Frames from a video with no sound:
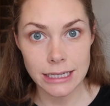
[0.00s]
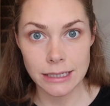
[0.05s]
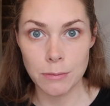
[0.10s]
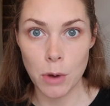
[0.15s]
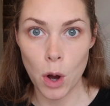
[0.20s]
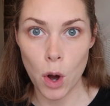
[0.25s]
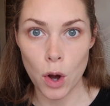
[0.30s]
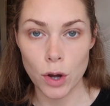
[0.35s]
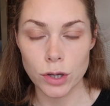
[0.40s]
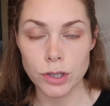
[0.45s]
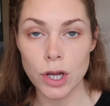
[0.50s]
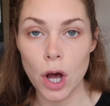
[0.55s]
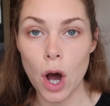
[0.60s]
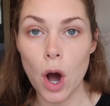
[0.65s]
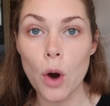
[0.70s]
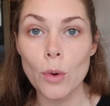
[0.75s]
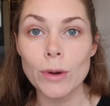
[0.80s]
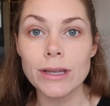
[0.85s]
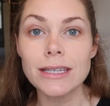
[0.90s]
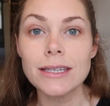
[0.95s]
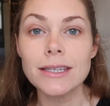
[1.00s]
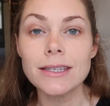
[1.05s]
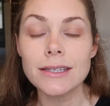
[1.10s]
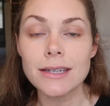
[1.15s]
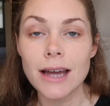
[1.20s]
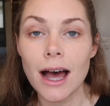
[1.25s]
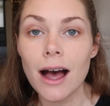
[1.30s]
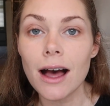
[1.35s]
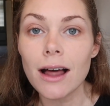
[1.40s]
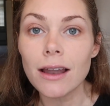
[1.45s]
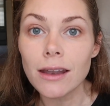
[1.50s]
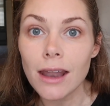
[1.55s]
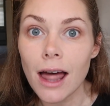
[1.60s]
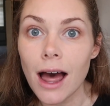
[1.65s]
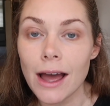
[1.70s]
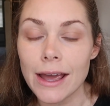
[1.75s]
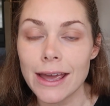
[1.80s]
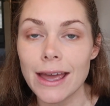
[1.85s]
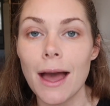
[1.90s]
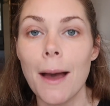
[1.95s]
is more, so always start
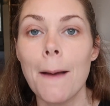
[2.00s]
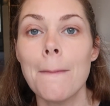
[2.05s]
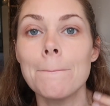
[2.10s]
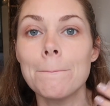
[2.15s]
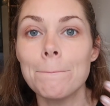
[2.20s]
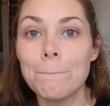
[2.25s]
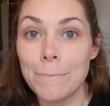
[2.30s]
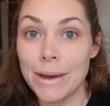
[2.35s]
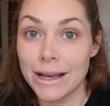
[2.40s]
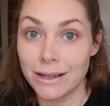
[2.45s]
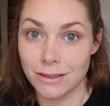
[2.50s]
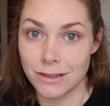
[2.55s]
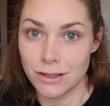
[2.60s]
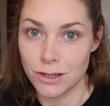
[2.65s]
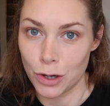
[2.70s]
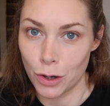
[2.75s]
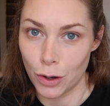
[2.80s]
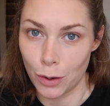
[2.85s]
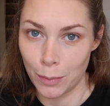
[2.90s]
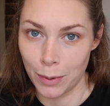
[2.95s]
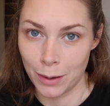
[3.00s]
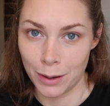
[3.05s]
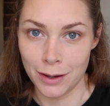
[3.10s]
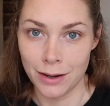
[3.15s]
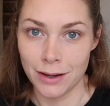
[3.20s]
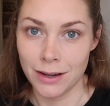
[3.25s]
light and build up.